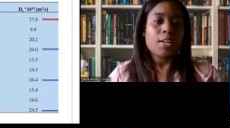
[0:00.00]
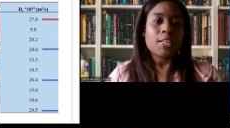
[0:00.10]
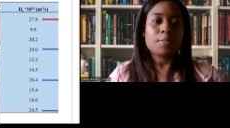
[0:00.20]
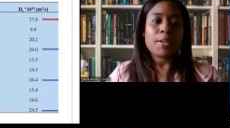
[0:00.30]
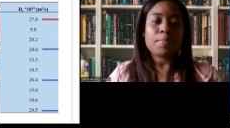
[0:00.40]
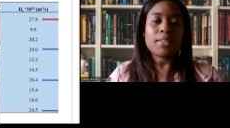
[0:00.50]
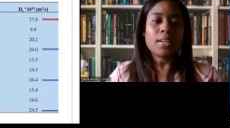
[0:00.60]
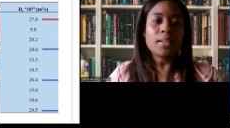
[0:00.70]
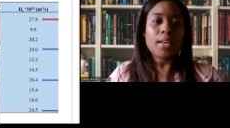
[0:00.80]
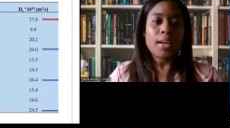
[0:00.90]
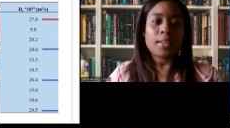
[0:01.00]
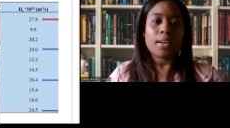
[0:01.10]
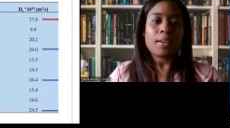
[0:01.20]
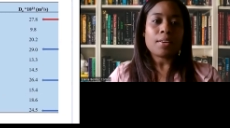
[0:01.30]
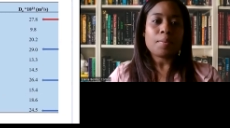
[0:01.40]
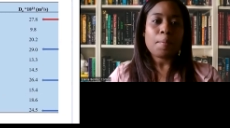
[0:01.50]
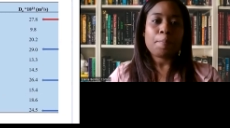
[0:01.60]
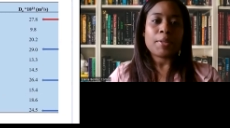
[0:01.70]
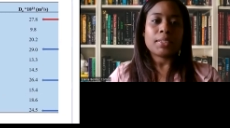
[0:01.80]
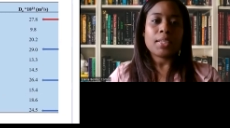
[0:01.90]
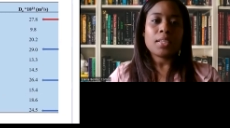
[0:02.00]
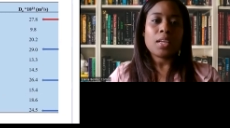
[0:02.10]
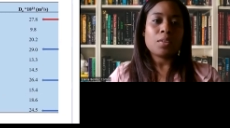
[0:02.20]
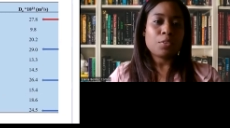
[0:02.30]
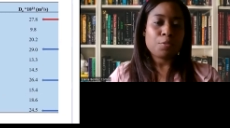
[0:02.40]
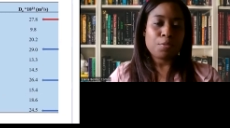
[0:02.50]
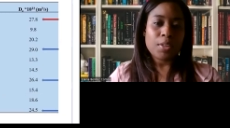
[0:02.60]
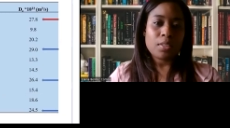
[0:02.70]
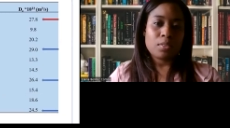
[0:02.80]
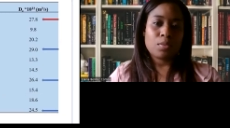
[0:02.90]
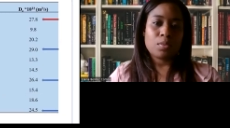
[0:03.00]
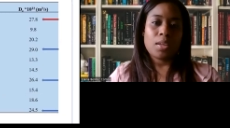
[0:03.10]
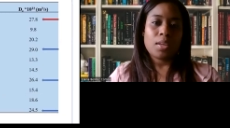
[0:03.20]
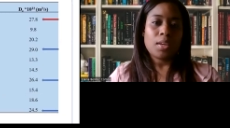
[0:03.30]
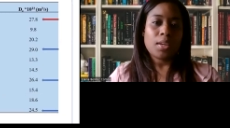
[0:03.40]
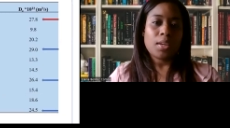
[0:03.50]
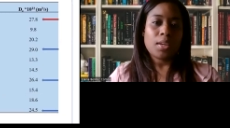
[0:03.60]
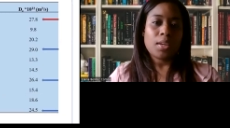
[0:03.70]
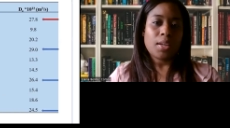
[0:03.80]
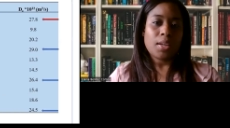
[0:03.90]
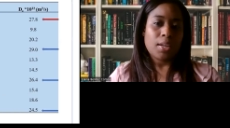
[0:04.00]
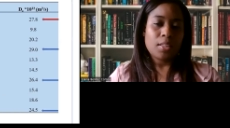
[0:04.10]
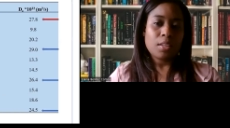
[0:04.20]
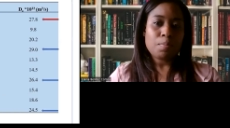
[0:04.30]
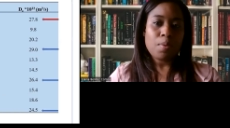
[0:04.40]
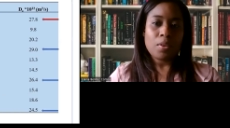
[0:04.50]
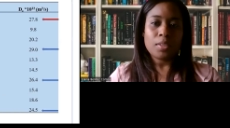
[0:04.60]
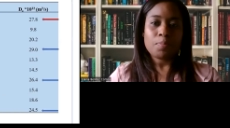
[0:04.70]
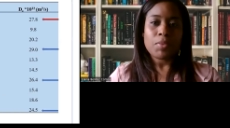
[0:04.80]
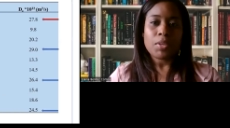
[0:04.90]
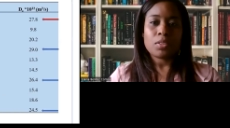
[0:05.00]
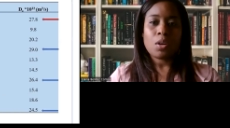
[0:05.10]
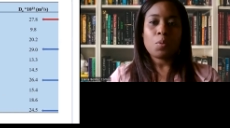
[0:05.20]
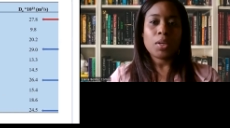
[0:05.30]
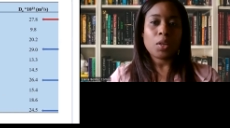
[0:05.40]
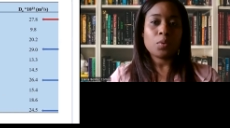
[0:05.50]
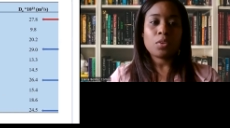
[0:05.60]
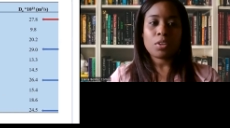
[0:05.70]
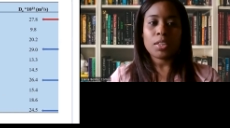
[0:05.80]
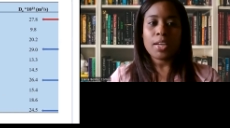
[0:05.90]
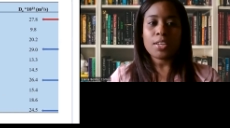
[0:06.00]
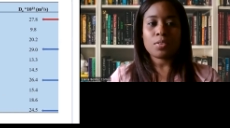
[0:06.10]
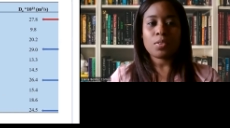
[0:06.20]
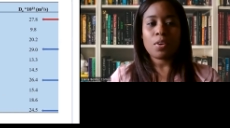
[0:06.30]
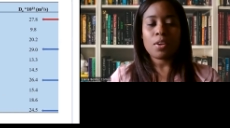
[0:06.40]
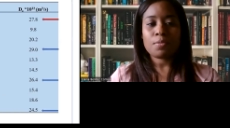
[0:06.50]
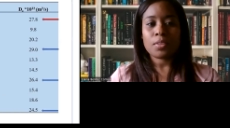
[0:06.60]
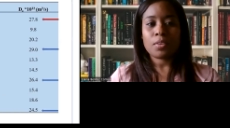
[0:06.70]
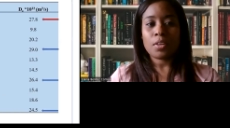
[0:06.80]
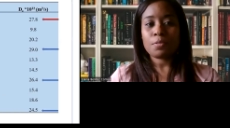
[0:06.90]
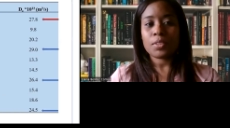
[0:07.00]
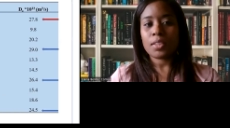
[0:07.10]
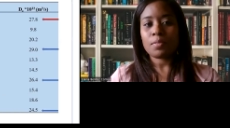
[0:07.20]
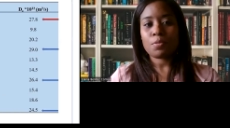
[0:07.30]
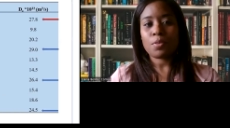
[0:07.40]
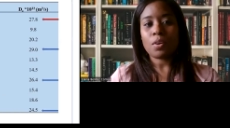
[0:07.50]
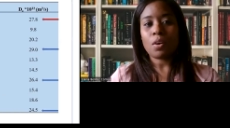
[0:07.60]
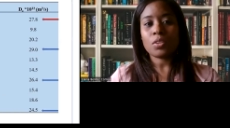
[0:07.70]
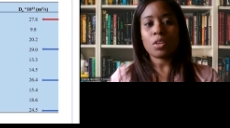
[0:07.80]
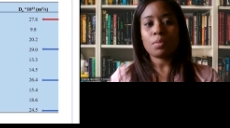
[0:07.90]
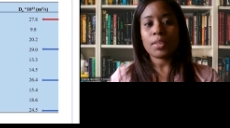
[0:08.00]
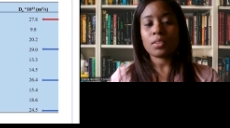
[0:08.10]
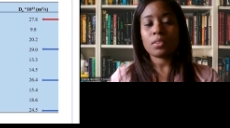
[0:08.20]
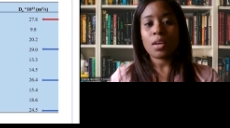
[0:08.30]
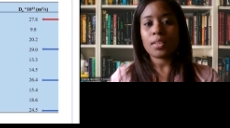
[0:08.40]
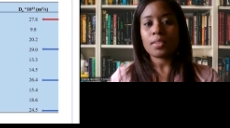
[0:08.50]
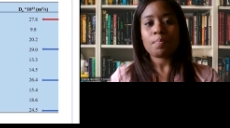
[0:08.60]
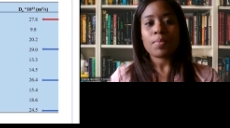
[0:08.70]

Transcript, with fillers: Experimental data present a good fit to the kinetic model, showing a good correlation coefficient for all solvent studied.